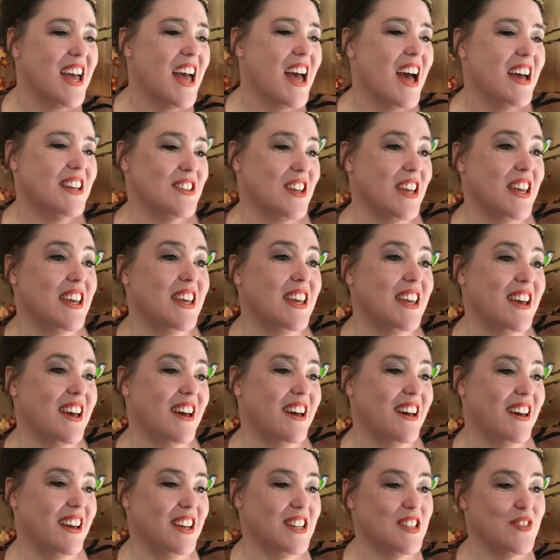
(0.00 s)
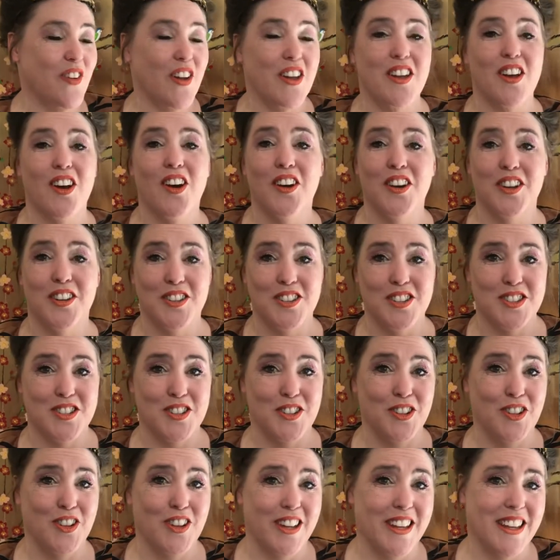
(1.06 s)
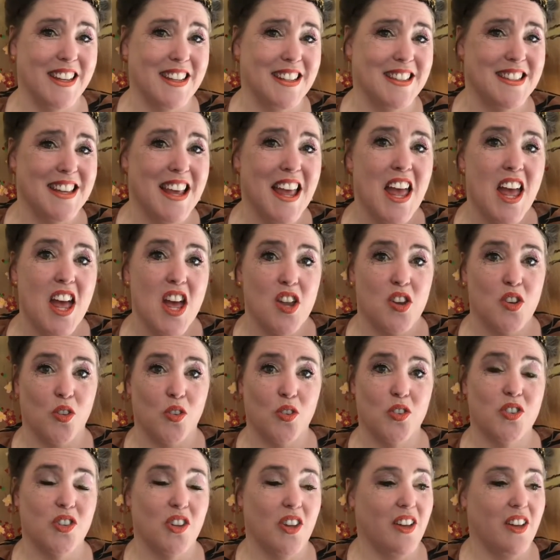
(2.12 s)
So he's very kind to still look like he's not